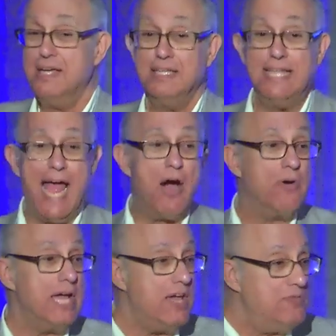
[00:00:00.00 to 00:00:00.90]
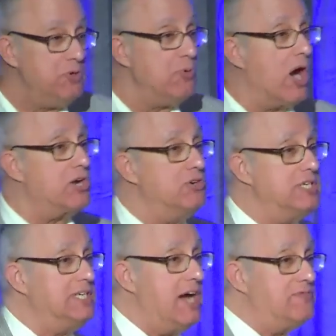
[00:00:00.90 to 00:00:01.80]
Now, if you are good
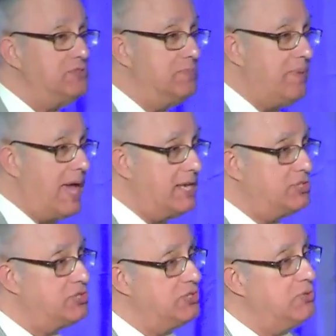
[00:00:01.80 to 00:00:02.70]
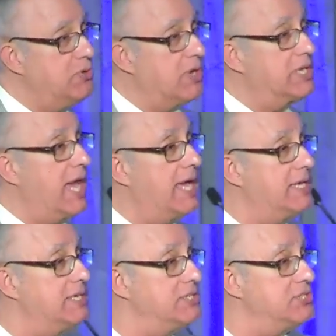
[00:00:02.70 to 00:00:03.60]
enough to manage the New York
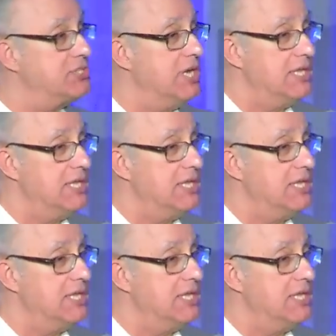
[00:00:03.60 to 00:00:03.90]
Yankees,